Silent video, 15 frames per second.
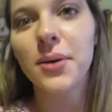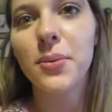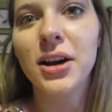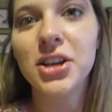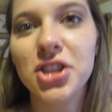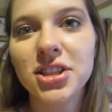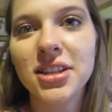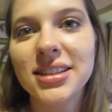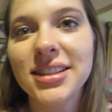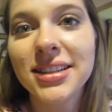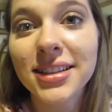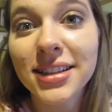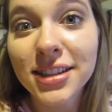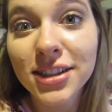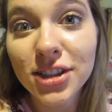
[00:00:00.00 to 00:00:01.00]
I watched
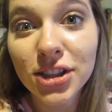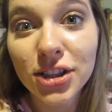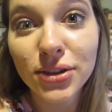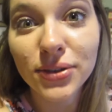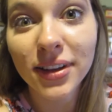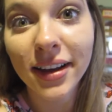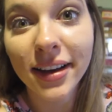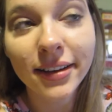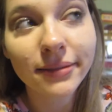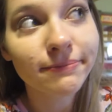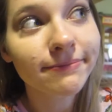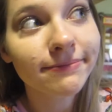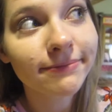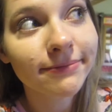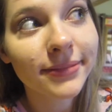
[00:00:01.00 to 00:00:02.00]
Descendants 2 like
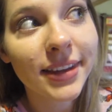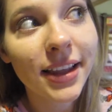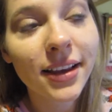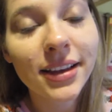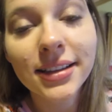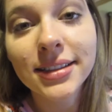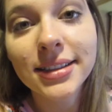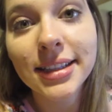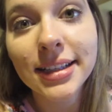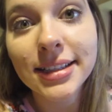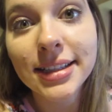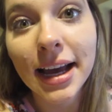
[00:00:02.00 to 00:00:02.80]
six